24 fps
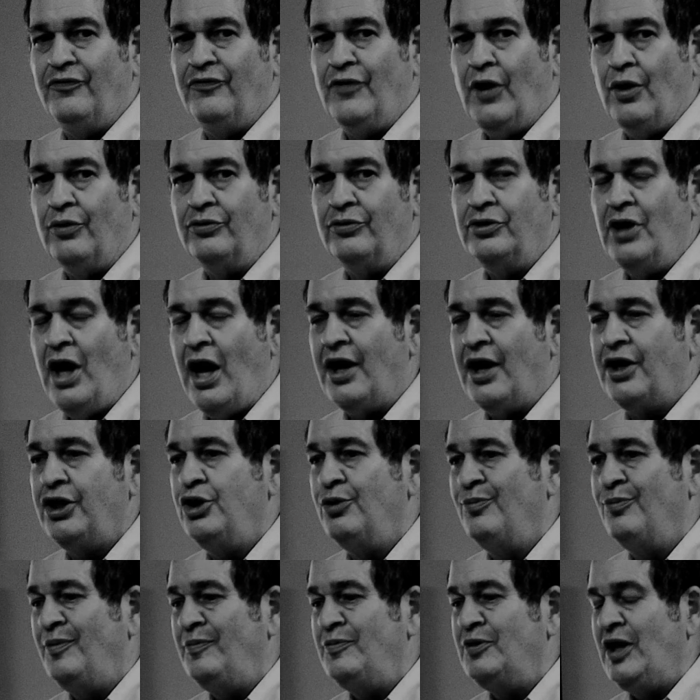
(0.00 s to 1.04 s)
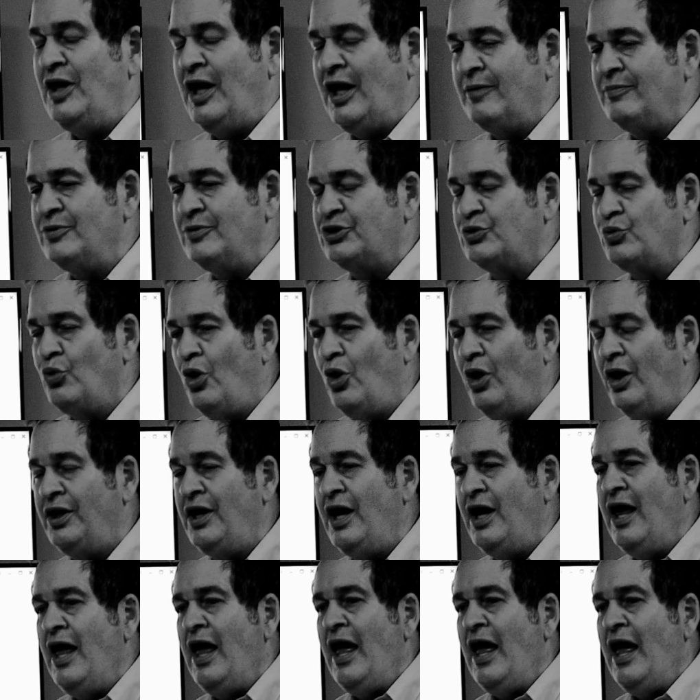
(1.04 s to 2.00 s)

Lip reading: vote, not a unanimous one,